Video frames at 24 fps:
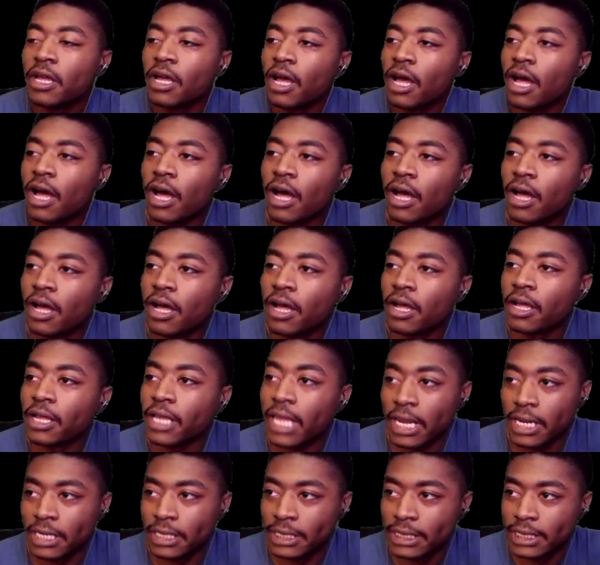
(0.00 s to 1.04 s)

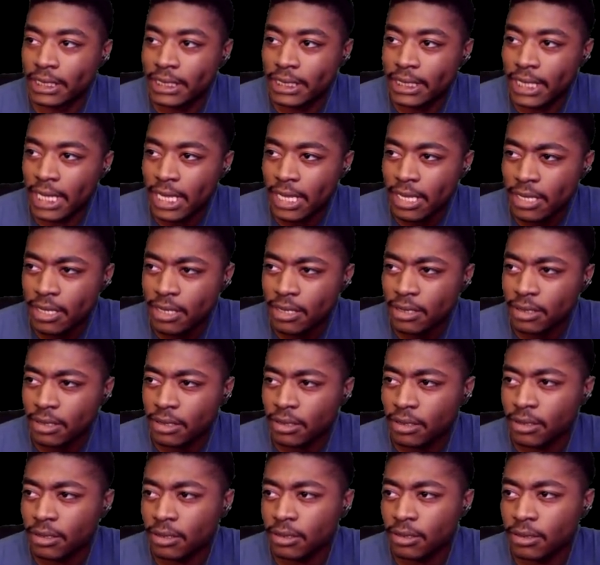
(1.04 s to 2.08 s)
Got a date?
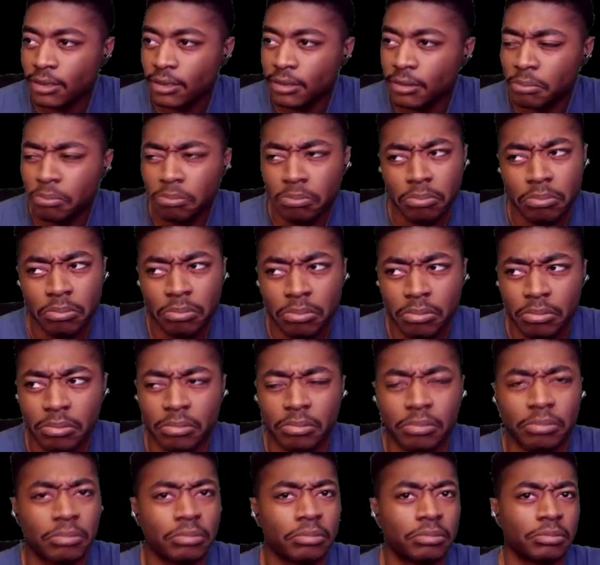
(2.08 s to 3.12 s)

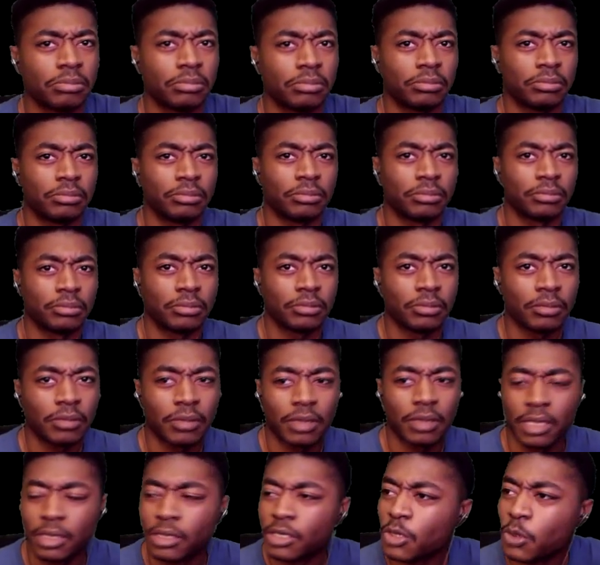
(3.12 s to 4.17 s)
I
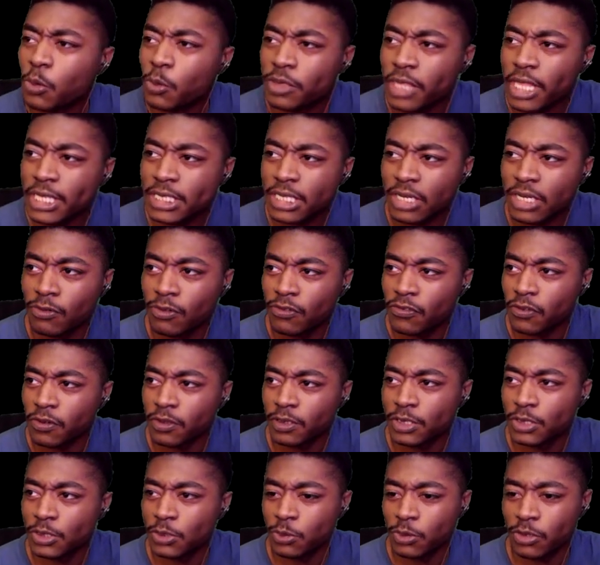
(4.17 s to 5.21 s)
don't know what that's gonna refer
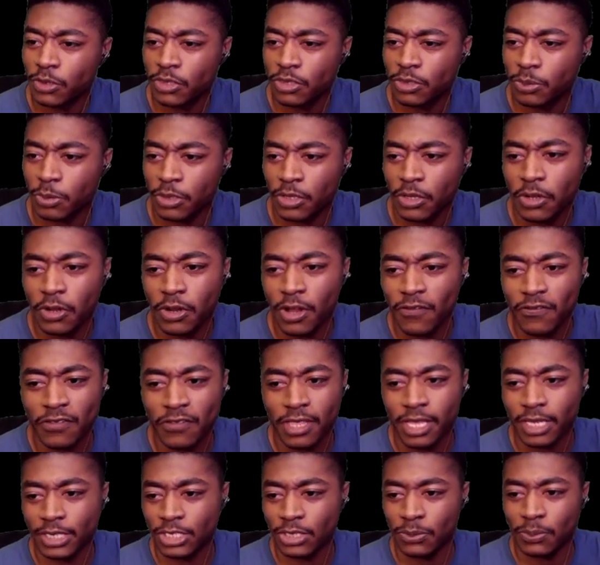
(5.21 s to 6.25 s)
to with her. I feel
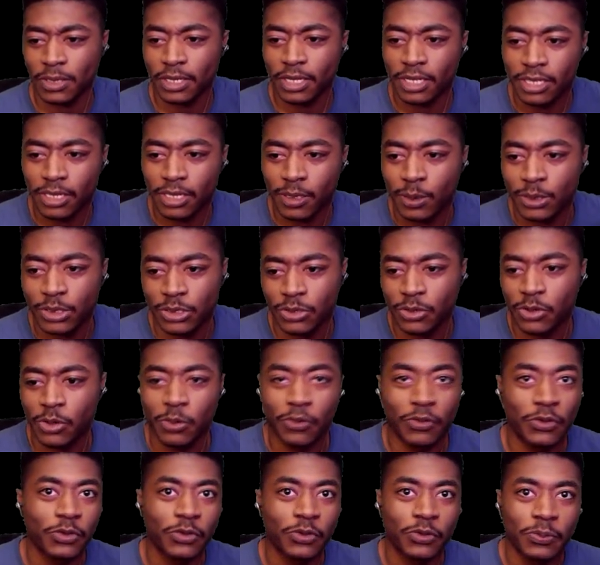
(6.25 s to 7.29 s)
like she'd be enclosed in her
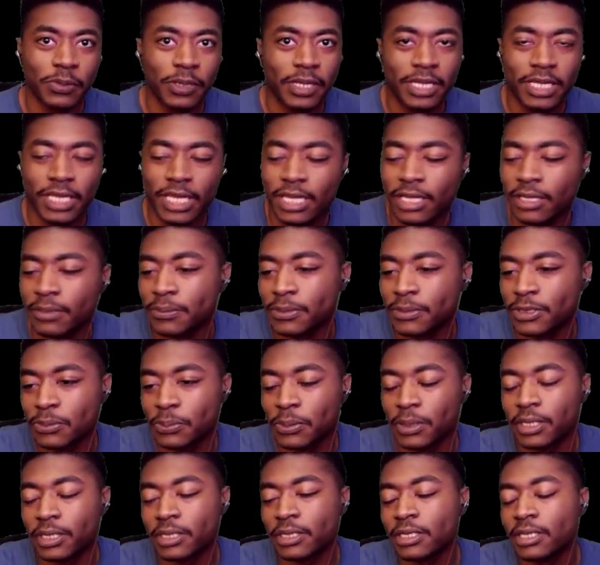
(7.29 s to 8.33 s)
own room playing games,
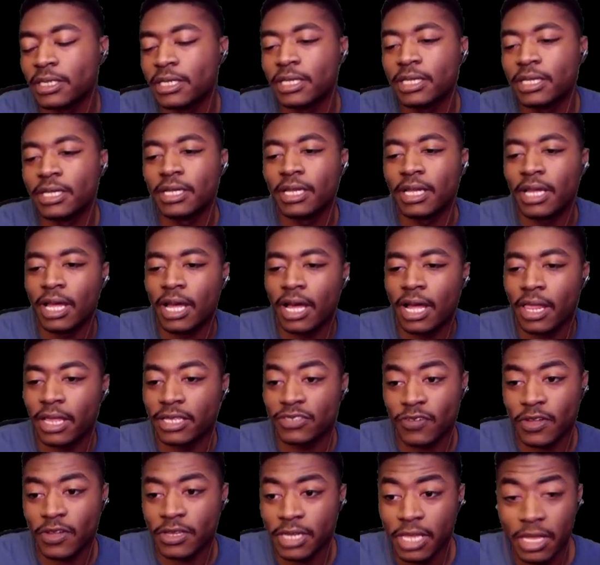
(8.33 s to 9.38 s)
but let's
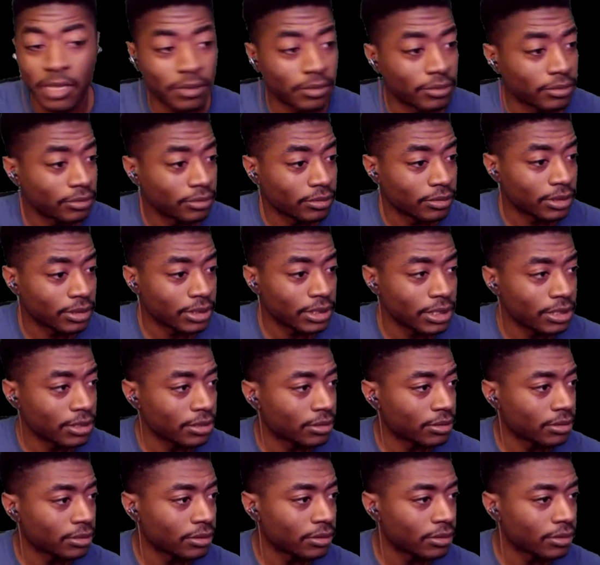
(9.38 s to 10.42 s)
find out. Let's see.
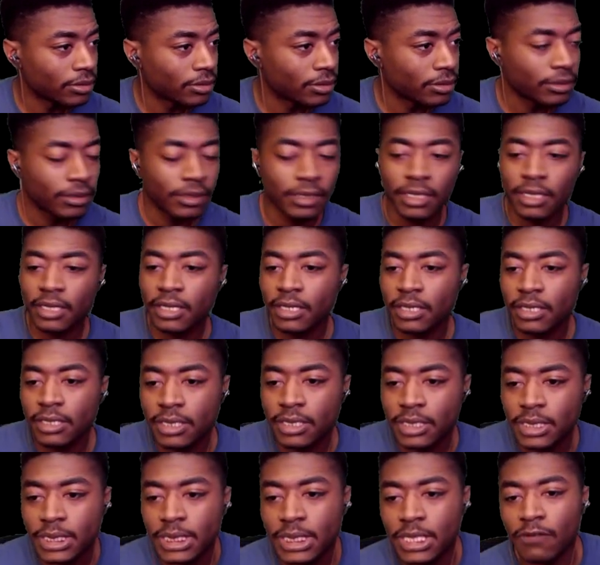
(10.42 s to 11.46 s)

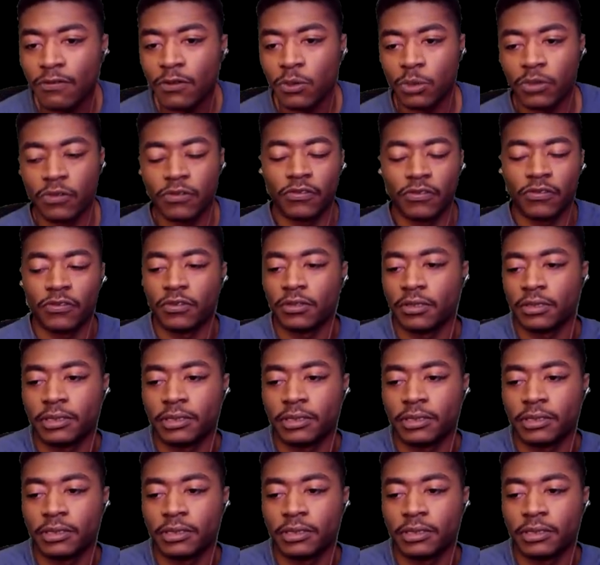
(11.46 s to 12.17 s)
Silver Wolf.